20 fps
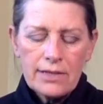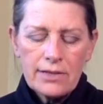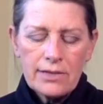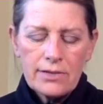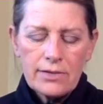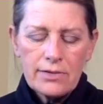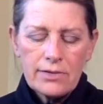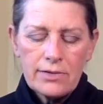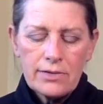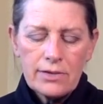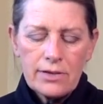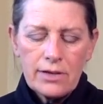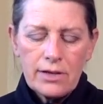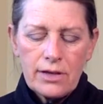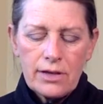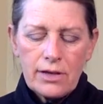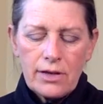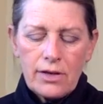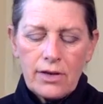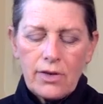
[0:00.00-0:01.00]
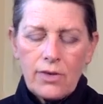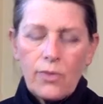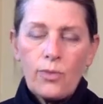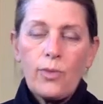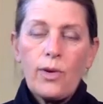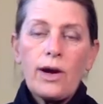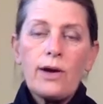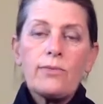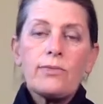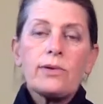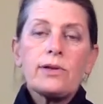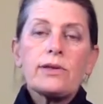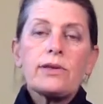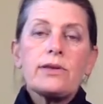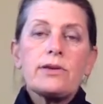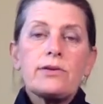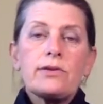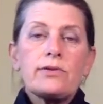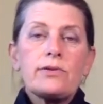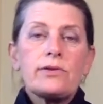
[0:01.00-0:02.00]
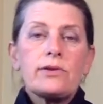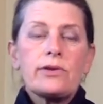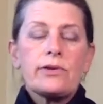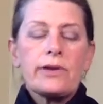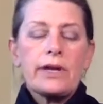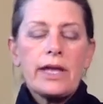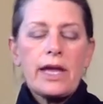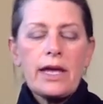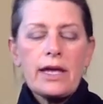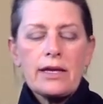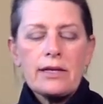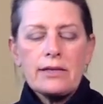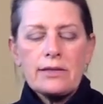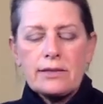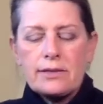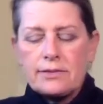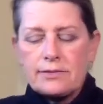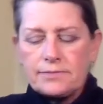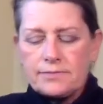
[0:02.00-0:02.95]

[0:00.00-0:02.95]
you, what will you create?